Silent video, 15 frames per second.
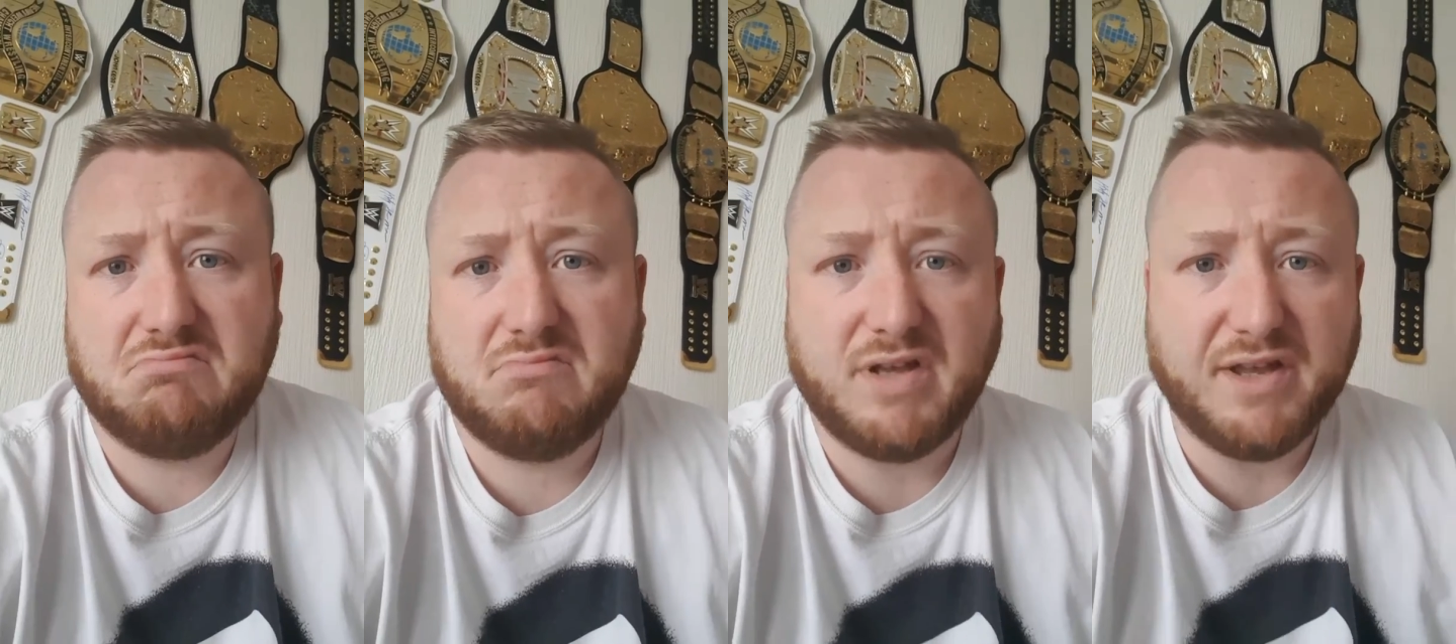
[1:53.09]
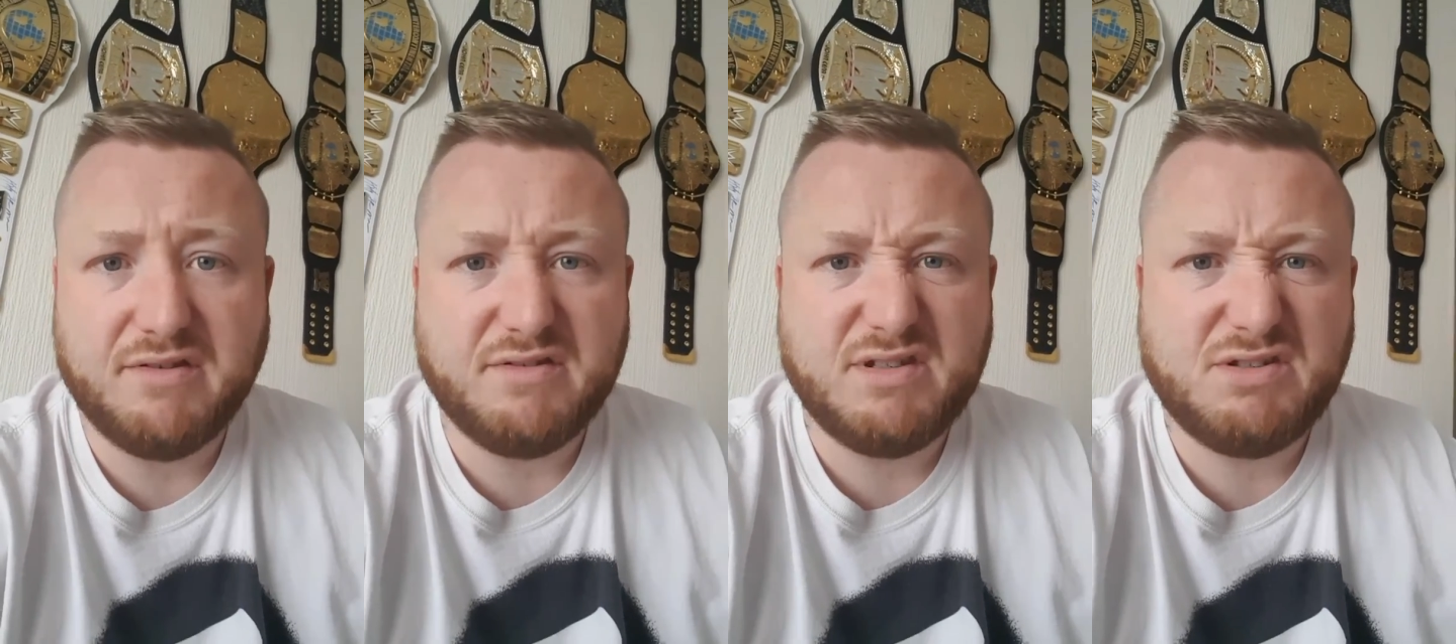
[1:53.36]

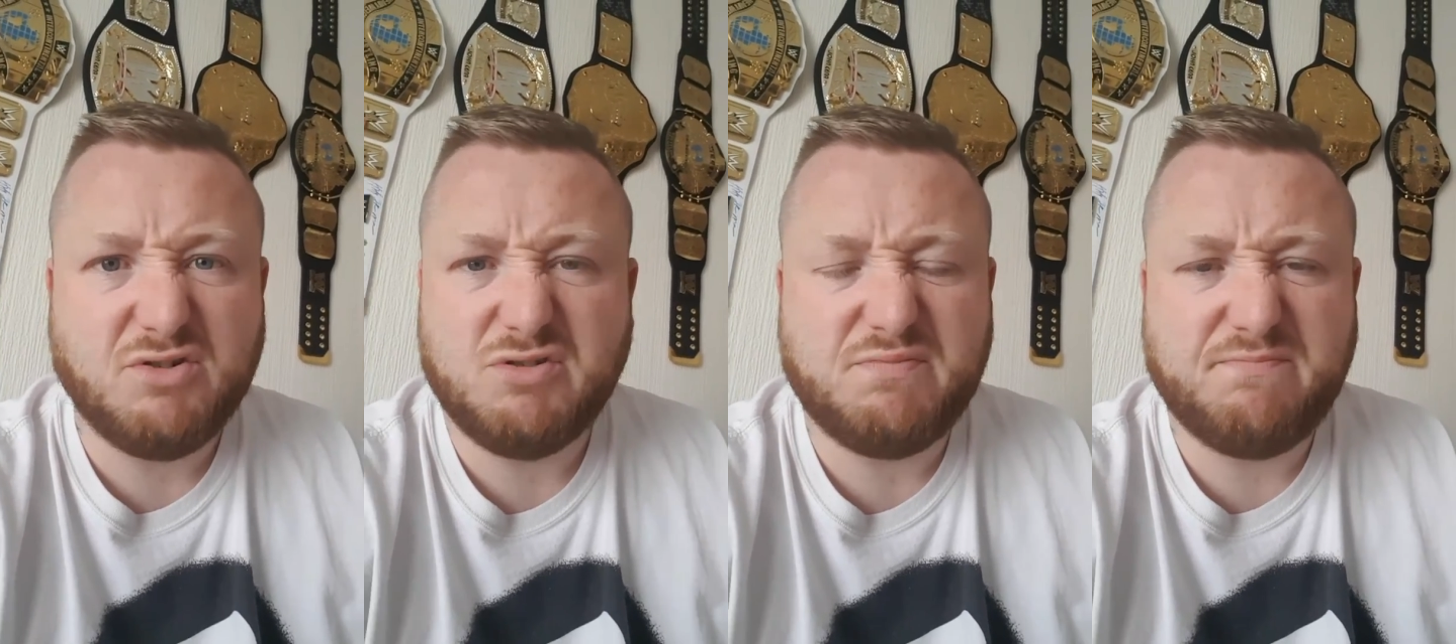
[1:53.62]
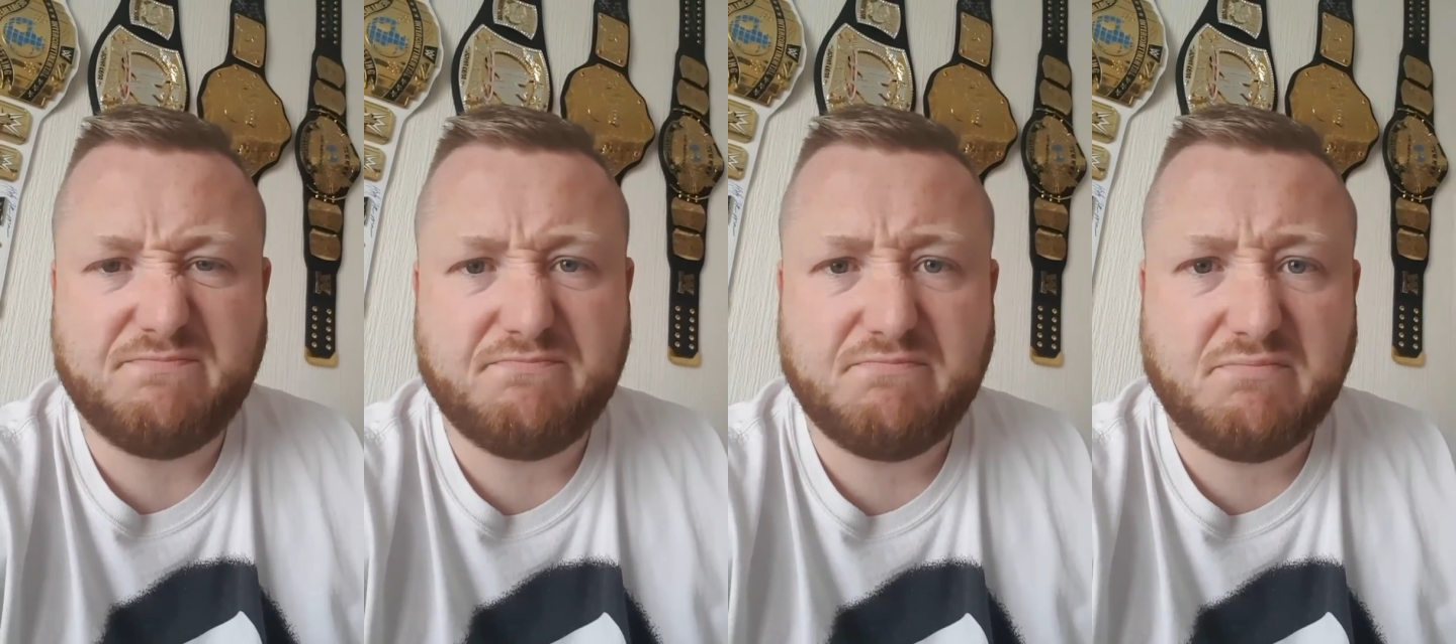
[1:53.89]
And just
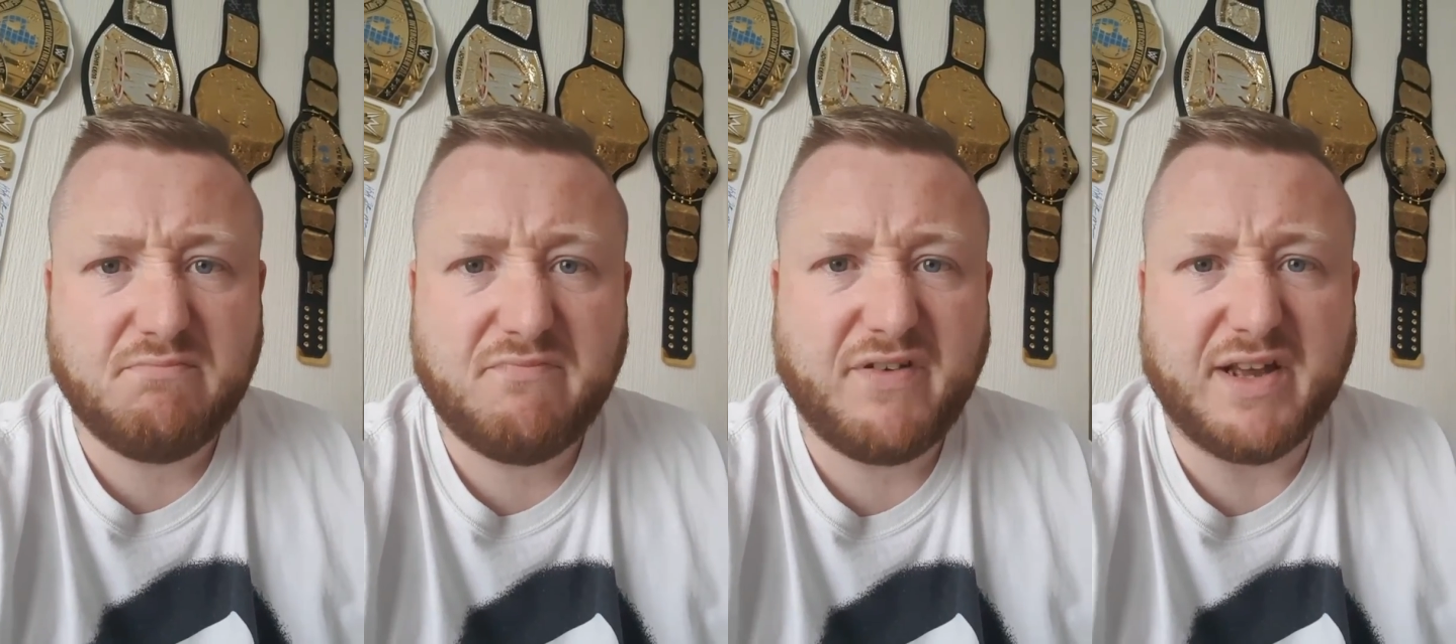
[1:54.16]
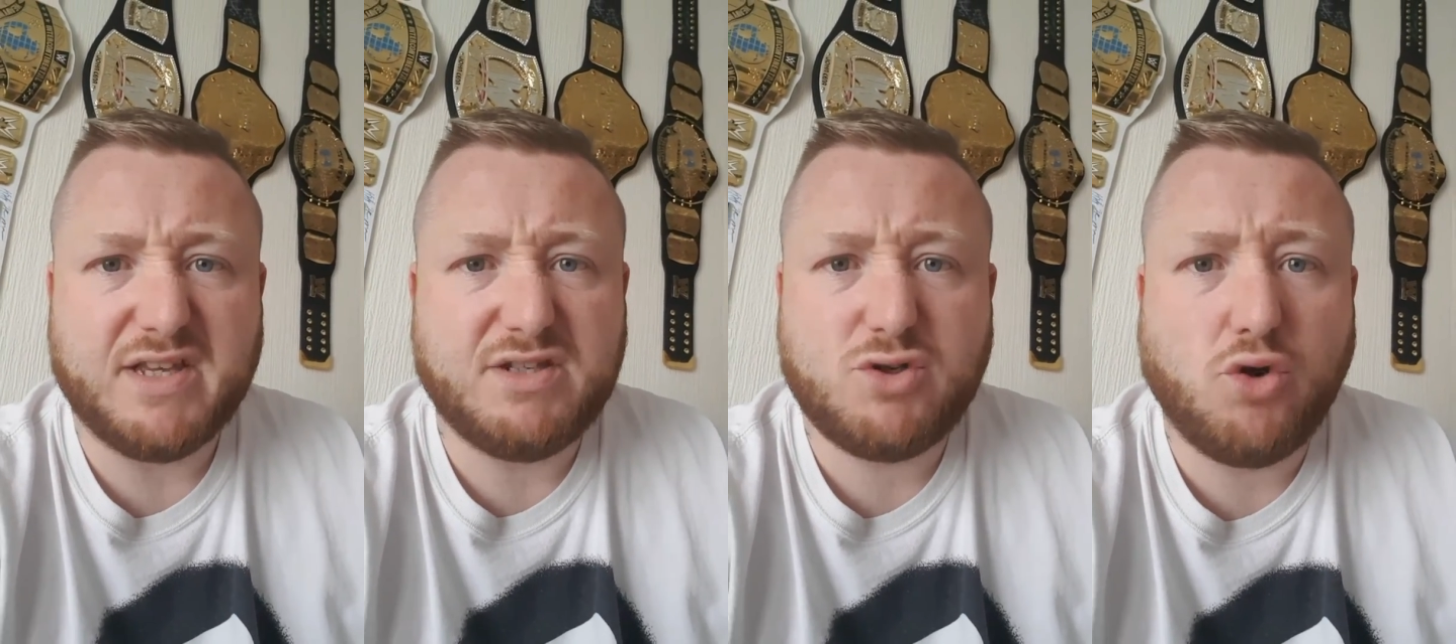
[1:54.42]
think
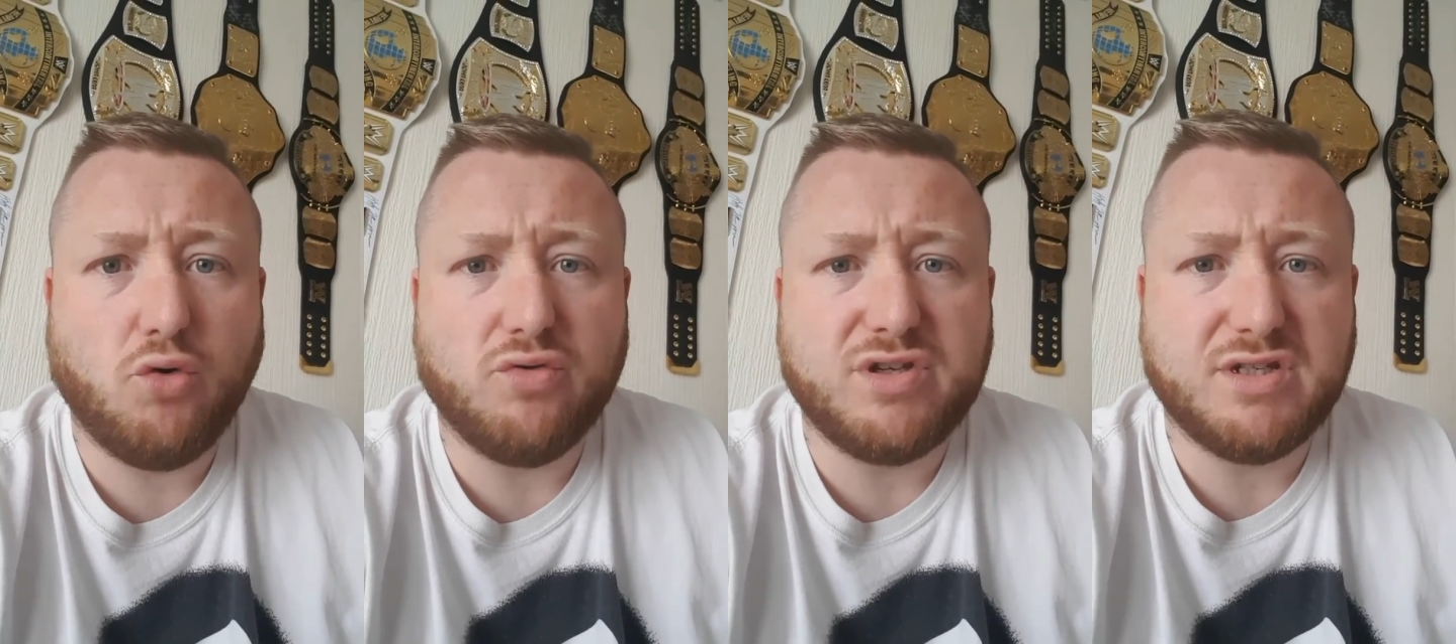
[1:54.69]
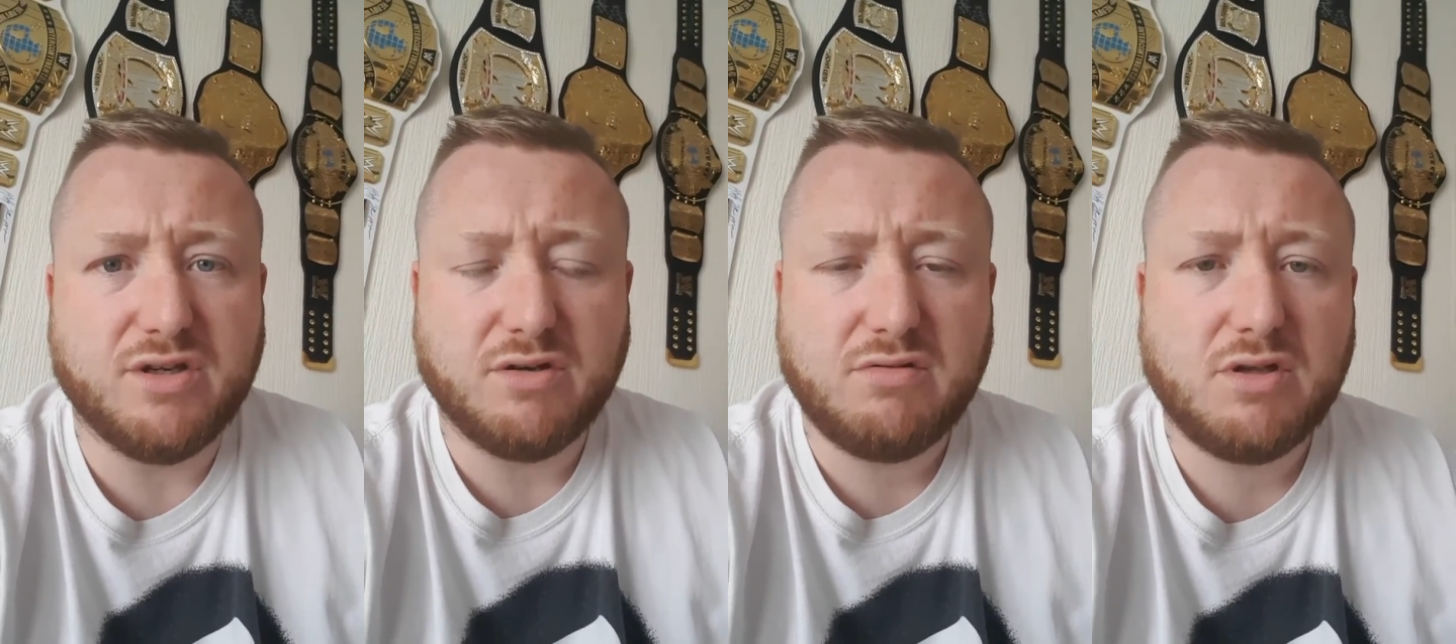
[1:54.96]
it's good
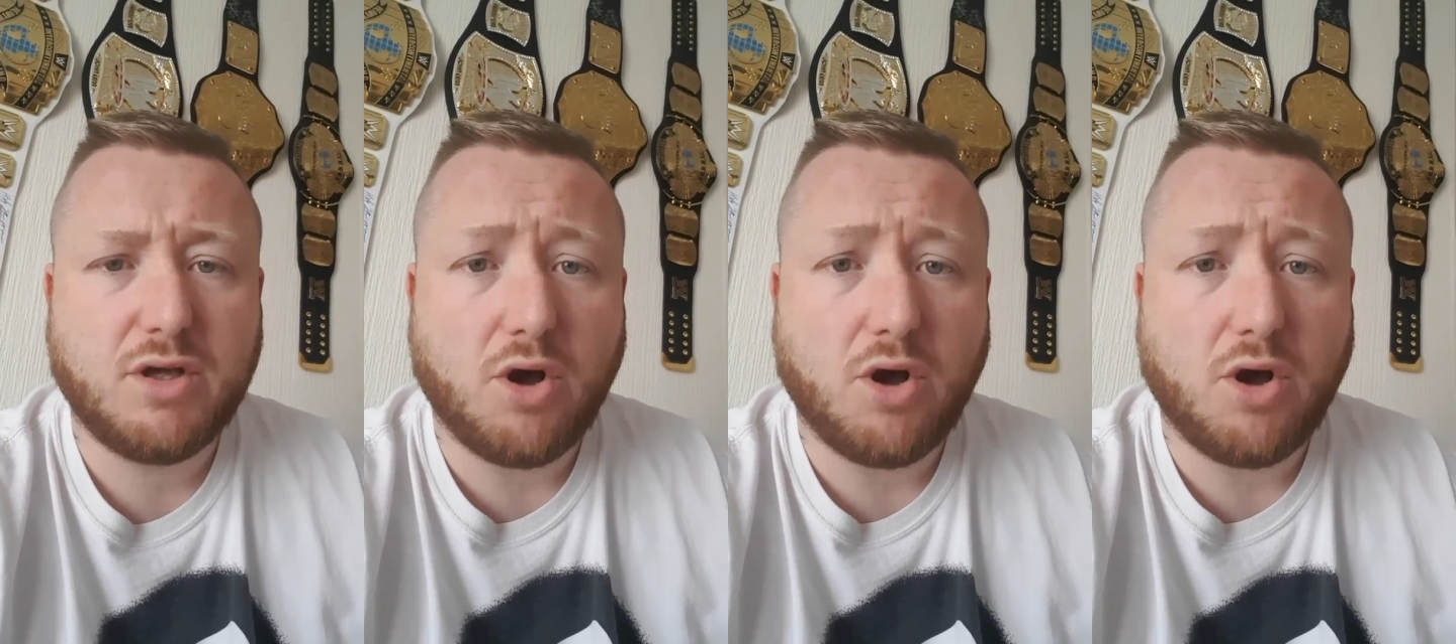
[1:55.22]
to